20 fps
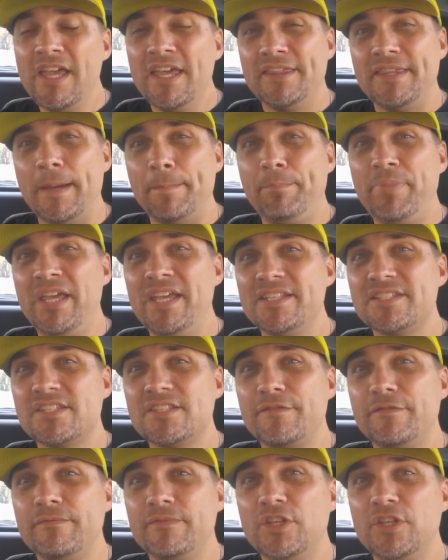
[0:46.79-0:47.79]
that
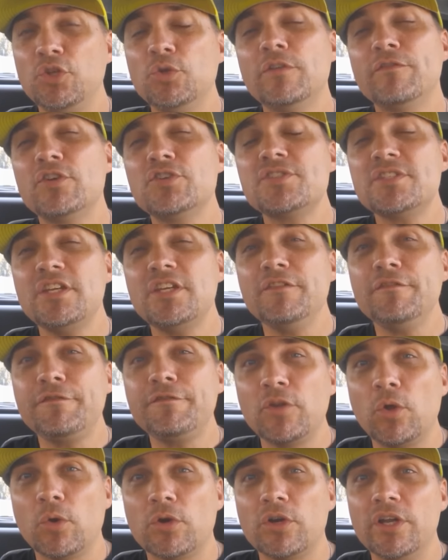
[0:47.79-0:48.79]
pits the University of
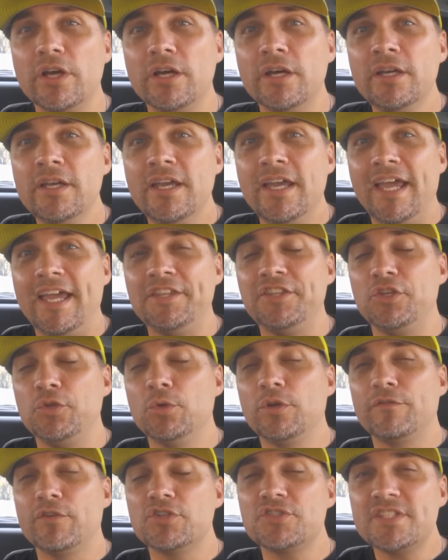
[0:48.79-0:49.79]
Florida and the
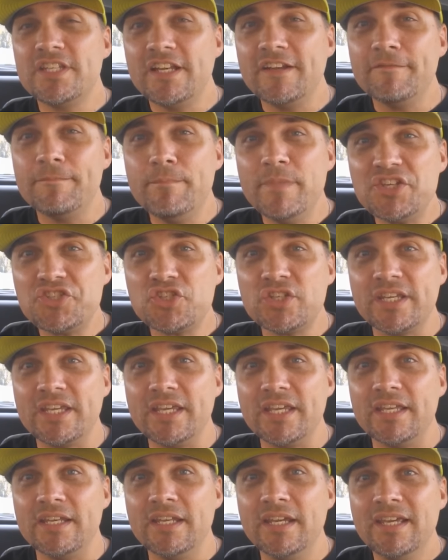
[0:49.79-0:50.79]
University of
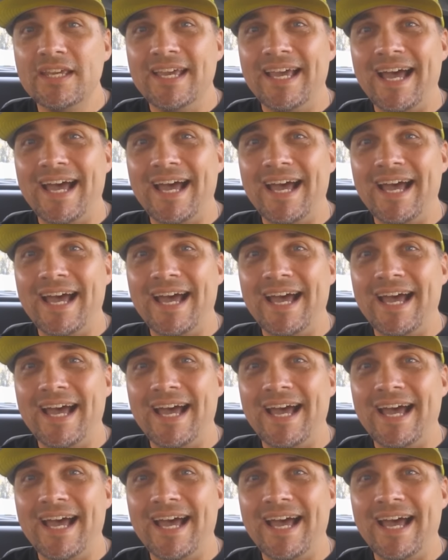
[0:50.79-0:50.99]
Michigan